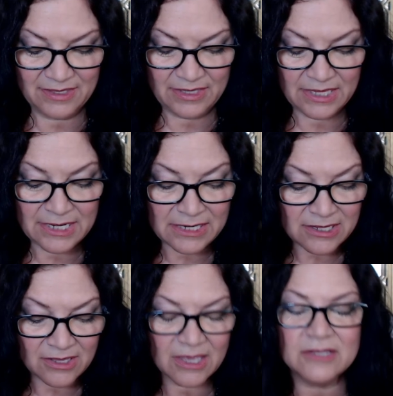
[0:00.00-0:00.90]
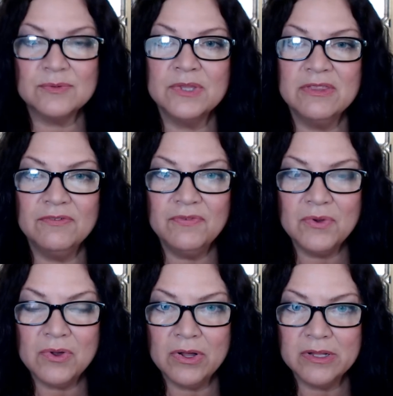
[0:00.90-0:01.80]
In any case, with the
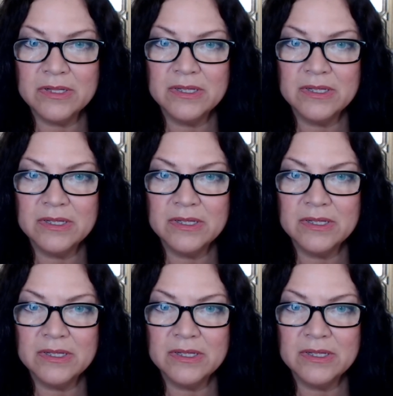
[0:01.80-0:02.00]
Fool,